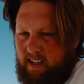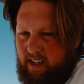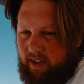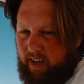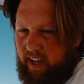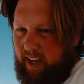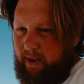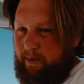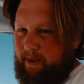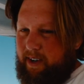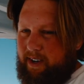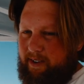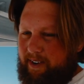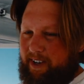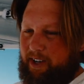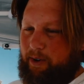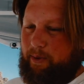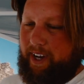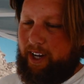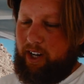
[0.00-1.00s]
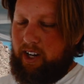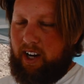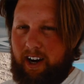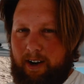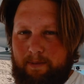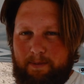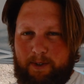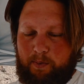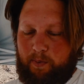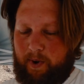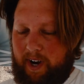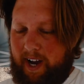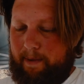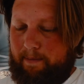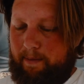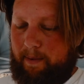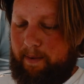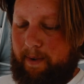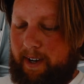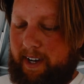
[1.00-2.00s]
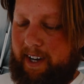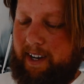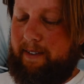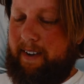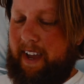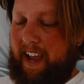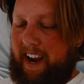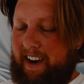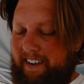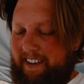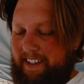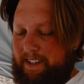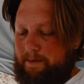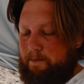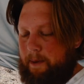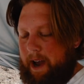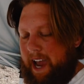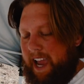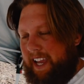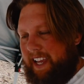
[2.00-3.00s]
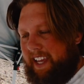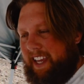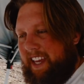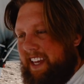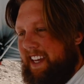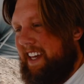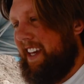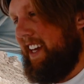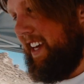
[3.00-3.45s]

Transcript: Okay, we're doing a quick carb swap. Uh, Aaron's bike